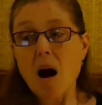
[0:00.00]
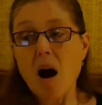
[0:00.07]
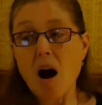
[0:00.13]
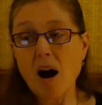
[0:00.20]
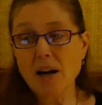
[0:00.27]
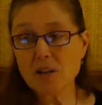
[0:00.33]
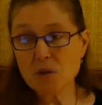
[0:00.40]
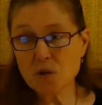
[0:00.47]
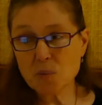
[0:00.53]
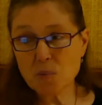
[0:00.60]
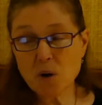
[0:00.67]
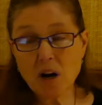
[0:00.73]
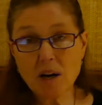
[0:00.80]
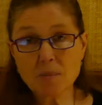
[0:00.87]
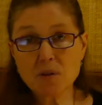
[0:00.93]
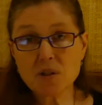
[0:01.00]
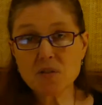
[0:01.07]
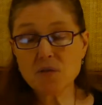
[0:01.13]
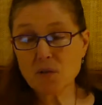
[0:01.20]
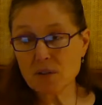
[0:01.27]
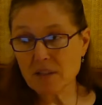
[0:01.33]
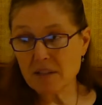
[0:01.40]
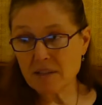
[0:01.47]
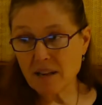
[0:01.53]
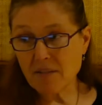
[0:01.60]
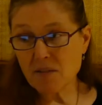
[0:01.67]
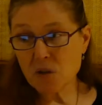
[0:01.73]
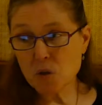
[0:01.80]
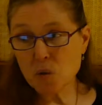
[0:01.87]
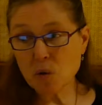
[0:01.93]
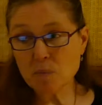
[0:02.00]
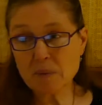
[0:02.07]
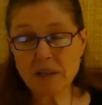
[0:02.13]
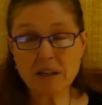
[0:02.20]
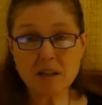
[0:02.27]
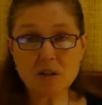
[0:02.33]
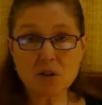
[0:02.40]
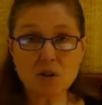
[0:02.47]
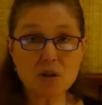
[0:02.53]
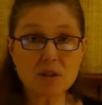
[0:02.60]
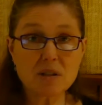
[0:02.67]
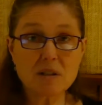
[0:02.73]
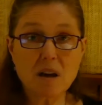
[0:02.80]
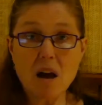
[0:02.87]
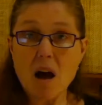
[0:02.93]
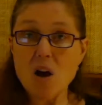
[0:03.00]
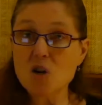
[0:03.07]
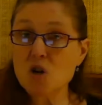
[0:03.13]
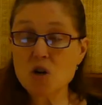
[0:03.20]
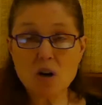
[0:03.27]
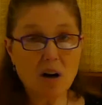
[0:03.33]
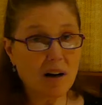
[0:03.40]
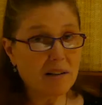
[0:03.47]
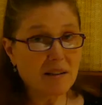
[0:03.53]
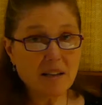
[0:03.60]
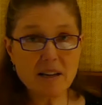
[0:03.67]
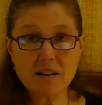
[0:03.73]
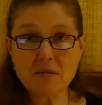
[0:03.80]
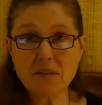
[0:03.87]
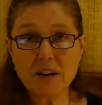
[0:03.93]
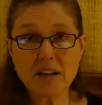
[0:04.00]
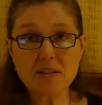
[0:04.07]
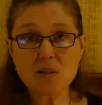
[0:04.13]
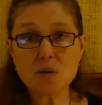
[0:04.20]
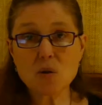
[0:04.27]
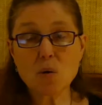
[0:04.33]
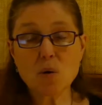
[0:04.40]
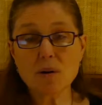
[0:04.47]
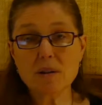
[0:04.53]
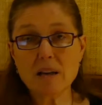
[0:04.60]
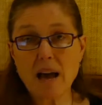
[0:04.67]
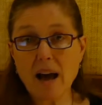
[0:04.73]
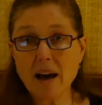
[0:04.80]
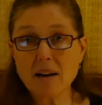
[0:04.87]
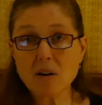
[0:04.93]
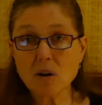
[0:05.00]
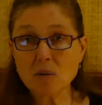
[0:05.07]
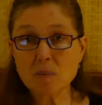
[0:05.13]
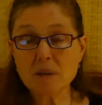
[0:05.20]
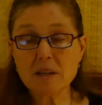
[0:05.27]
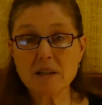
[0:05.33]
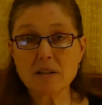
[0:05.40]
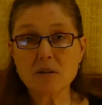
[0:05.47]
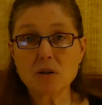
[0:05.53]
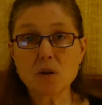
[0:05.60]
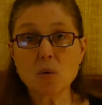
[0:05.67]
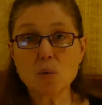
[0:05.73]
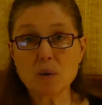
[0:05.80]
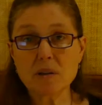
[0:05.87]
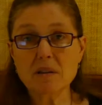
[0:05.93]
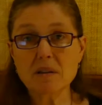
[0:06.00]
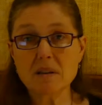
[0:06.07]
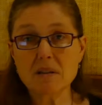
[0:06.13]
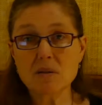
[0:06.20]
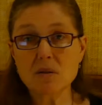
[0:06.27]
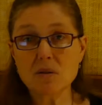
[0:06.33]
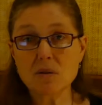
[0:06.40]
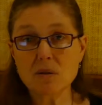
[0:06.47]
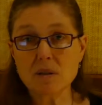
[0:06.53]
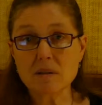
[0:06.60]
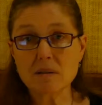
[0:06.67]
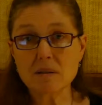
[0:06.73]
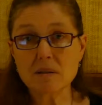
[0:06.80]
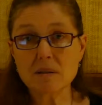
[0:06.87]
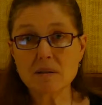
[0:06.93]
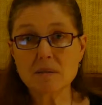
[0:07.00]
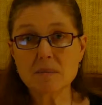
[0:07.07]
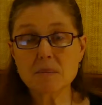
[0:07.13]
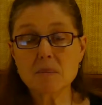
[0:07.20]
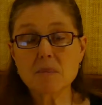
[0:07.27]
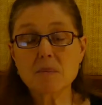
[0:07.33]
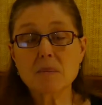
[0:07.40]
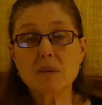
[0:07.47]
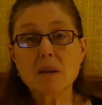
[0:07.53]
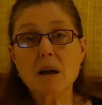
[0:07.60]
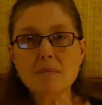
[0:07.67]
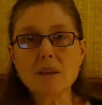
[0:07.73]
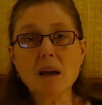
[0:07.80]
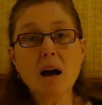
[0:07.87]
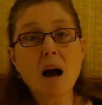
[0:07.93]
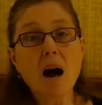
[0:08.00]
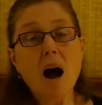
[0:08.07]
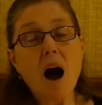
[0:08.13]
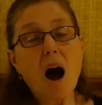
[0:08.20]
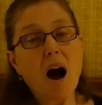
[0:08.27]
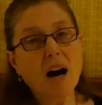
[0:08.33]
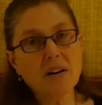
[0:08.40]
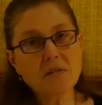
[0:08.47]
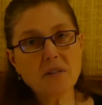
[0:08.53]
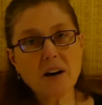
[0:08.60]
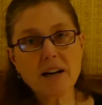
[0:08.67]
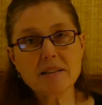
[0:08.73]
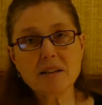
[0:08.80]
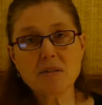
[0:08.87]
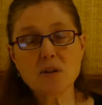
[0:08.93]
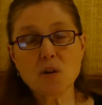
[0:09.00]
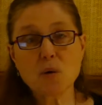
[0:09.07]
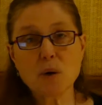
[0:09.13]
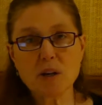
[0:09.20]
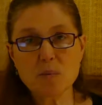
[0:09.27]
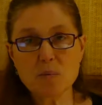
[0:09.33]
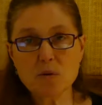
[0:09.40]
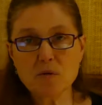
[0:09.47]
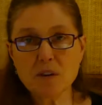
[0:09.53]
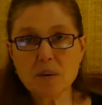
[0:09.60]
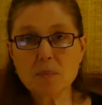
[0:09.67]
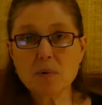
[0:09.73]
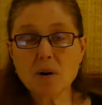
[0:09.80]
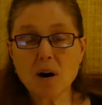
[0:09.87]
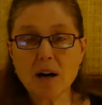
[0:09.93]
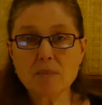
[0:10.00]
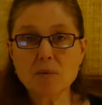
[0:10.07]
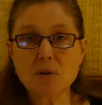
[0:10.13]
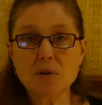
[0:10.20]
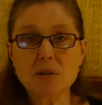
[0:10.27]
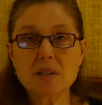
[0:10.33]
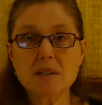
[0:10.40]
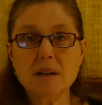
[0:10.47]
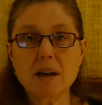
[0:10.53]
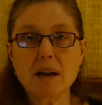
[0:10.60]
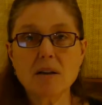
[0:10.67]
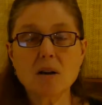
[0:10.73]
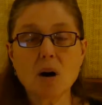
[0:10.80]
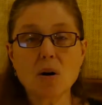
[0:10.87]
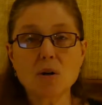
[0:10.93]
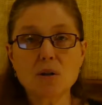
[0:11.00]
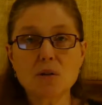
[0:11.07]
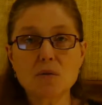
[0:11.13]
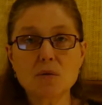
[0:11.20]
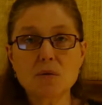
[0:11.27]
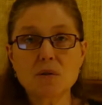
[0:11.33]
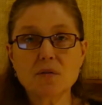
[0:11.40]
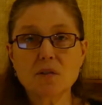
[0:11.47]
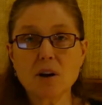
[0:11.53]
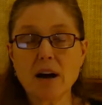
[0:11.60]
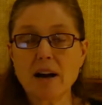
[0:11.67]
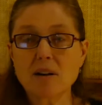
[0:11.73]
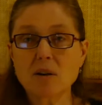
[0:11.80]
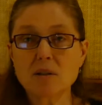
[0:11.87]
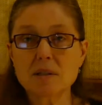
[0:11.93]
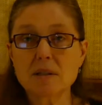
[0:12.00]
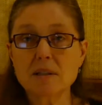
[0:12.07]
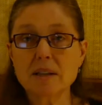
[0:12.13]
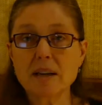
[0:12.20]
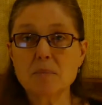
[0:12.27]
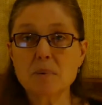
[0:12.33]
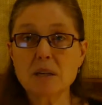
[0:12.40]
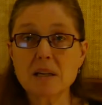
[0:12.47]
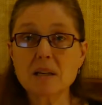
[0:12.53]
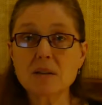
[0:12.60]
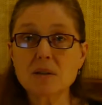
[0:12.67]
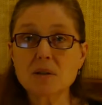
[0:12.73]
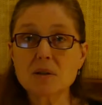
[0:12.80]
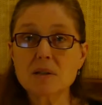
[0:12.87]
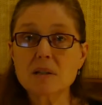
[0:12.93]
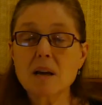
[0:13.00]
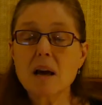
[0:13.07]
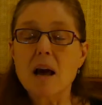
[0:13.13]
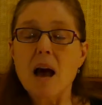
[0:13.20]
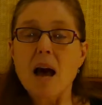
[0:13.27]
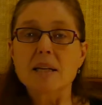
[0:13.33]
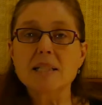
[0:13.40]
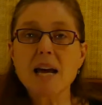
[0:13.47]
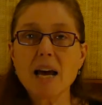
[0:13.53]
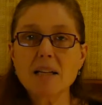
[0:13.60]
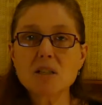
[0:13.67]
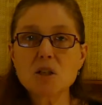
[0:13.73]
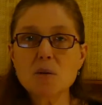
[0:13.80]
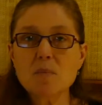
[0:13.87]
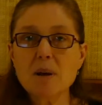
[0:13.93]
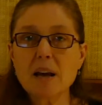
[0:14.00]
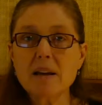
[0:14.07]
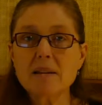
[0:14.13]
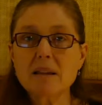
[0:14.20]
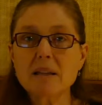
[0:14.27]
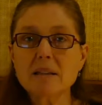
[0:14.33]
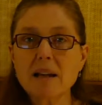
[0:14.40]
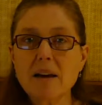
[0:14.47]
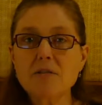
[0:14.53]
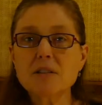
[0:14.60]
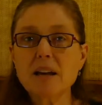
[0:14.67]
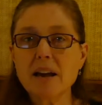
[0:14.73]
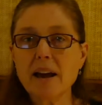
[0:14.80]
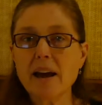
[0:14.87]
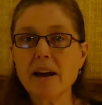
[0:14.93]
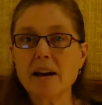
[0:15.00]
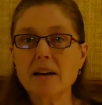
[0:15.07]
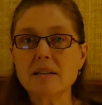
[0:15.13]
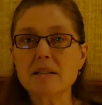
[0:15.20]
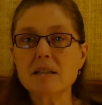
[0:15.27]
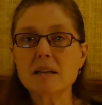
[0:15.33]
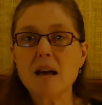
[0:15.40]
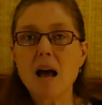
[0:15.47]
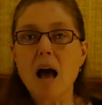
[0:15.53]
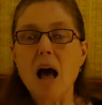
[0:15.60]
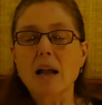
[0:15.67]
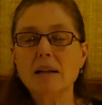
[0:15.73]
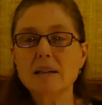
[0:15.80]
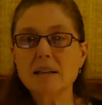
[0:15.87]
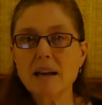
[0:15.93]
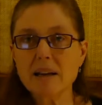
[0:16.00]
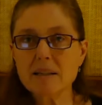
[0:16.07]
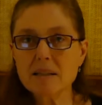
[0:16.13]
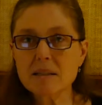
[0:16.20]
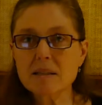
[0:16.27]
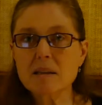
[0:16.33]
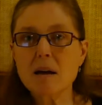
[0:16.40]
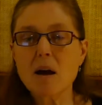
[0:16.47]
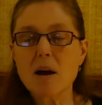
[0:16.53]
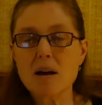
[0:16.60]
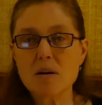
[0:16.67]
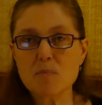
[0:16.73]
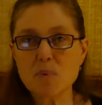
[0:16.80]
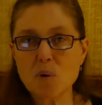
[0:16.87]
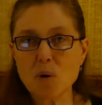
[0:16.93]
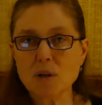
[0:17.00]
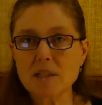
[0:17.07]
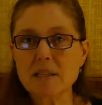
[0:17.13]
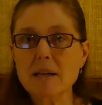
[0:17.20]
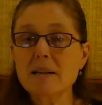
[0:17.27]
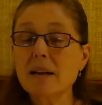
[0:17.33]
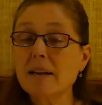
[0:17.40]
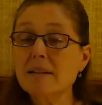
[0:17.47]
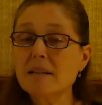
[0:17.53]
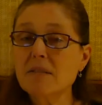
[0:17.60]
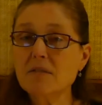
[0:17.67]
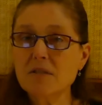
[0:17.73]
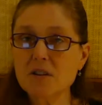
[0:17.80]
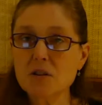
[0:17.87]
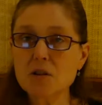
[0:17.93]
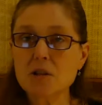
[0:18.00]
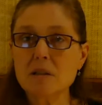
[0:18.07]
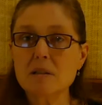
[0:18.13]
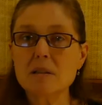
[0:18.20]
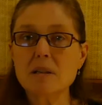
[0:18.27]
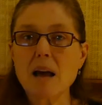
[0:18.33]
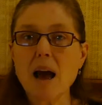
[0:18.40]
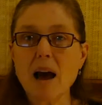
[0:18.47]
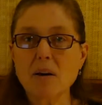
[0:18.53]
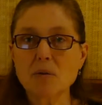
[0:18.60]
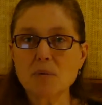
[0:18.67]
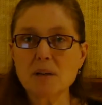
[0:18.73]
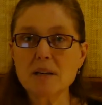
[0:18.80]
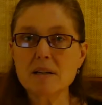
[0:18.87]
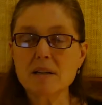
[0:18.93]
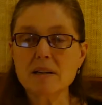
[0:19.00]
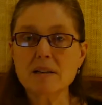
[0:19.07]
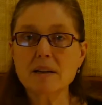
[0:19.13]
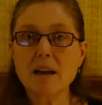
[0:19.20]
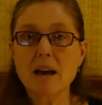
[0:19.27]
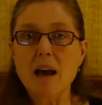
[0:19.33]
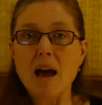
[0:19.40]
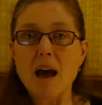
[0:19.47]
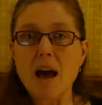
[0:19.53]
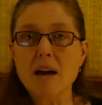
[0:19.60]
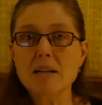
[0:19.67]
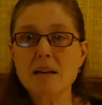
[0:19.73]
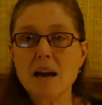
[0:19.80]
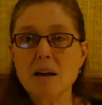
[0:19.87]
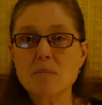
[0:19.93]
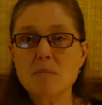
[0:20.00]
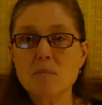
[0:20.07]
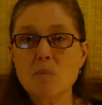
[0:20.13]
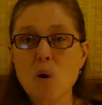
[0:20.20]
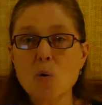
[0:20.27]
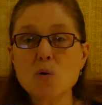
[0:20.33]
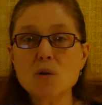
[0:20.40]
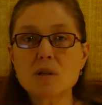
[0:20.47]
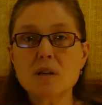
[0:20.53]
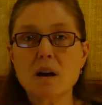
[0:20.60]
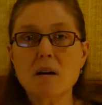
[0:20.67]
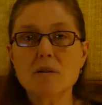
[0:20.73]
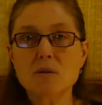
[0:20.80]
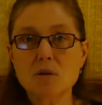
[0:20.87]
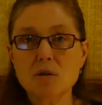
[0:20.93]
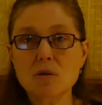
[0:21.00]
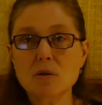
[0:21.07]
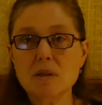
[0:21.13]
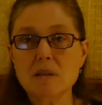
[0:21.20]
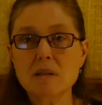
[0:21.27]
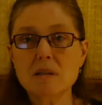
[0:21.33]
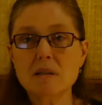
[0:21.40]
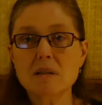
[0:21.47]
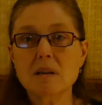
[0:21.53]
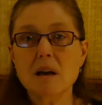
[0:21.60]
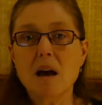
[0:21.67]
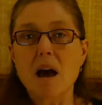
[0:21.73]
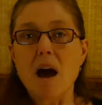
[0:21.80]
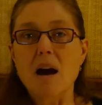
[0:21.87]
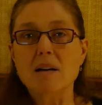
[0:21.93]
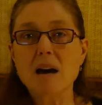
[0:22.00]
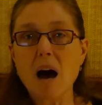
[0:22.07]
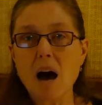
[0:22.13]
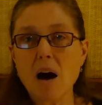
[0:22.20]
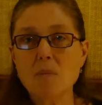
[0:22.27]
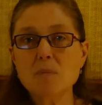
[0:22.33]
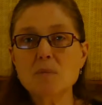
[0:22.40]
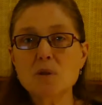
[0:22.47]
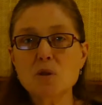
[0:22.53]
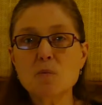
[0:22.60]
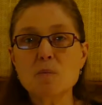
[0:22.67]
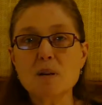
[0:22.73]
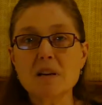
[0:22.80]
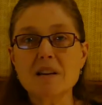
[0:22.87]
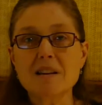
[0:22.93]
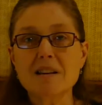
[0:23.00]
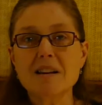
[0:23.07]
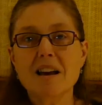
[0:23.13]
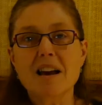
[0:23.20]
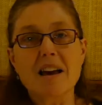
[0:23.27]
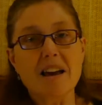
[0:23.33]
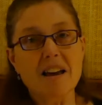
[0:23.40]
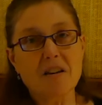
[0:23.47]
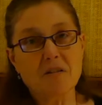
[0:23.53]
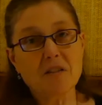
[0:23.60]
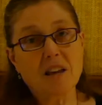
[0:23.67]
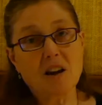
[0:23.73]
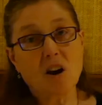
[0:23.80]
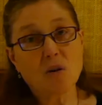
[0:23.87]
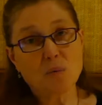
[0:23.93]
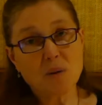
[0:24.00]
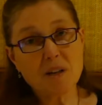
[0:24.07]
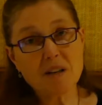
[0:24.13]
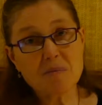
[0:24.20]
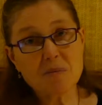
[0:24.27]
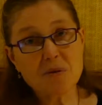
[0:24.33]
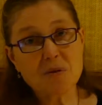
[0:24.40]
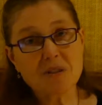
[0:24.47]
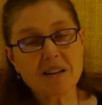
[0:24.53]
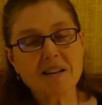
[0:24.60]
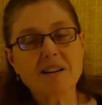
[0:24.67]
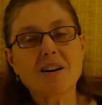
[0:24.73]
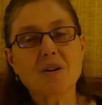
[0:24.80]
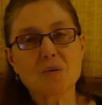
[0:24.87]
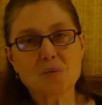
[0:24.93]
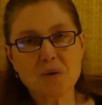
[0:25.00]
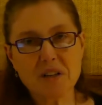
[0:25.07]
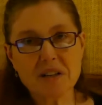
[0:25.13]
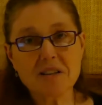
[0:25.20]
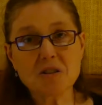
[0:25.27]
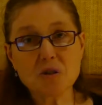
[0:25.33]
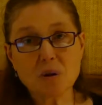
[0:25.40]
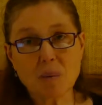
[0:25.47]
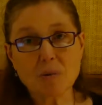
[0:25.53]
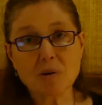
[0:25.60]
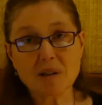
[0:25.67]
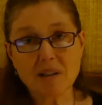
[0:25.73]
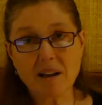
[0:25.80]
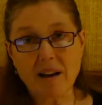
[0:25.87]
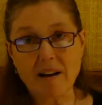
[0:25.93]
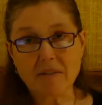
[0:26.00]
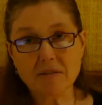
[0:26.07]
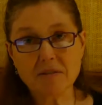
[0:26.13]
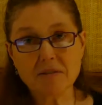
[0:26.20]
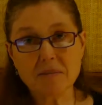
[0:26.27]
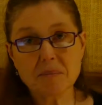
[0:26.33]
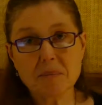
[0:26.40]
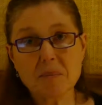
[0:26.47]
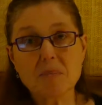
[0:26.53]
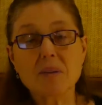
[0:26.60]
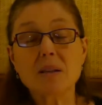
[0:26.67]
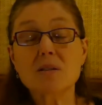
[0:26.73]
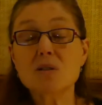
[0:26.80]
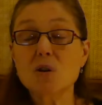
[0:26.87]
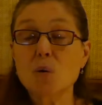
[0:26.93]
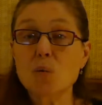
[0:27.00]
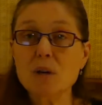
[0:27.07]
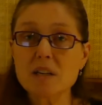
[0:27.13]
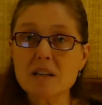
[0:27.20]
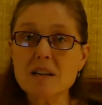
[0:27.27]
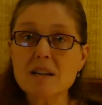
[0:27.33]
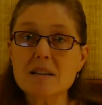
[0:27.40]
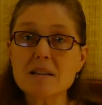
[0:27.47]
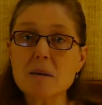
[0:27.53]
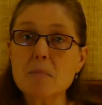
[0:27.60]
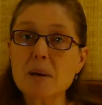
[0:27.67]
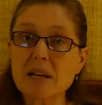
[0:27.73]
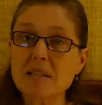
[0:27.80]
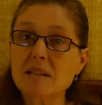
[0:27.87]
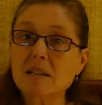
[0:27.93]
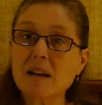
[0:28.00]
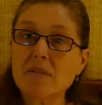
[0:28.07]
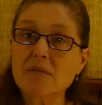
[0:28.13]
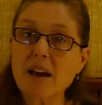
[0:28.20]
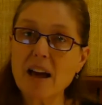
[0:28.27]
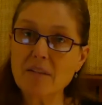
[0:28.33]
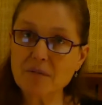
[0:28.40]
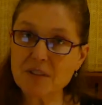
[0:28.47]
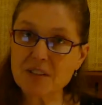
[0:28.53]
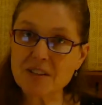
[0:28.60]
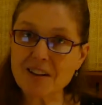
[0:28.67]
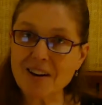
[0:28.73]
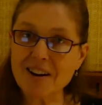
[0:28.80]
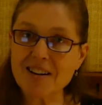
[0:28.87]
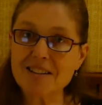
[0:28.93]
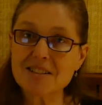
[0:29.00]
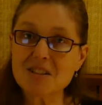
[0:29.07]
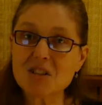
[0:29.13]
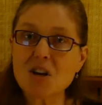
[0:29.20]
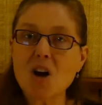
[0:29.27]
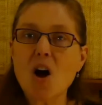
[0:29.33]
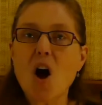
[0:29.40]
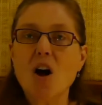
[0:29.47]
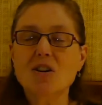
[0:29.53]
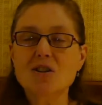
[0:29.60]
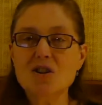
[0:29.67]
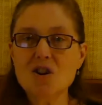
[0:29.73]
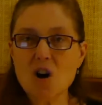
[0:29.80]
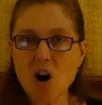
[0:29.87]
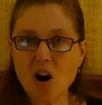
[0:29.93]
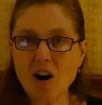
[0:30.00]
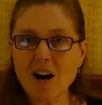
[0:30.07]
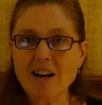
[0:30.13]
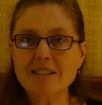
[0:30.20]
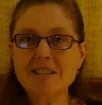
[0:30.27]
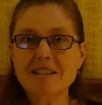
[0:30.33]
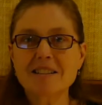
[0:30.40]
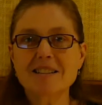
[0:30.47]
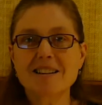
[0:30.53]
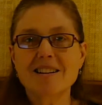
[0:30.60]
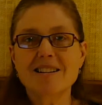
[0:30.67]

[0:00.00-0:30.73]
I use primers for the 7-year-old beginners, not the advanced or the adult beginner with these students. I find that the quick-moving primers that are used for adults and late beginners tend to make the left hand less important and less efficient at reading. And yet most students come to me, if they are reading music, reading treble clef. So we need the bass clef emphasized, not